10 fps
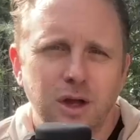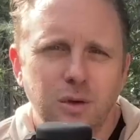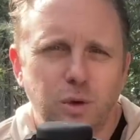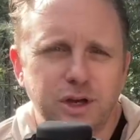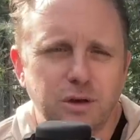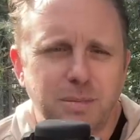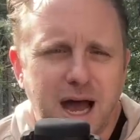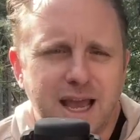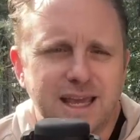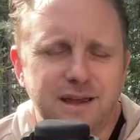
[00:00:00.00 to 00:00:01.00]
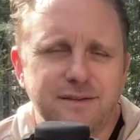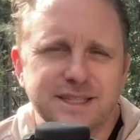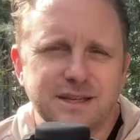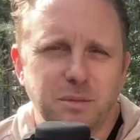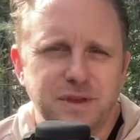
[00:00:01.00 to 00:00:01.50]
when you're buying even
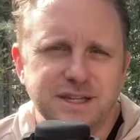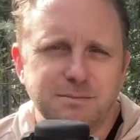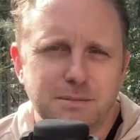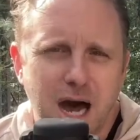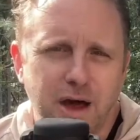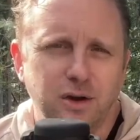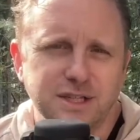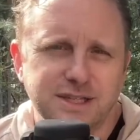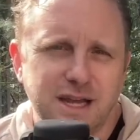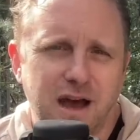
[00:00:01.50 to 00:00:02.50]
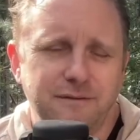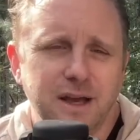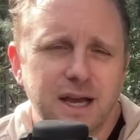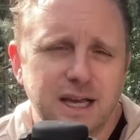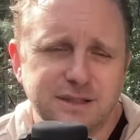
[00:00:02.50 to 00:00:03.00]
some of this modern stuff,
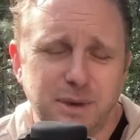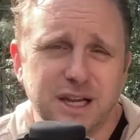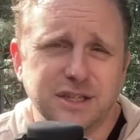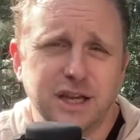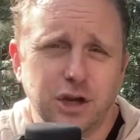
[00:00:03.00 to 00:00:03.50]
especially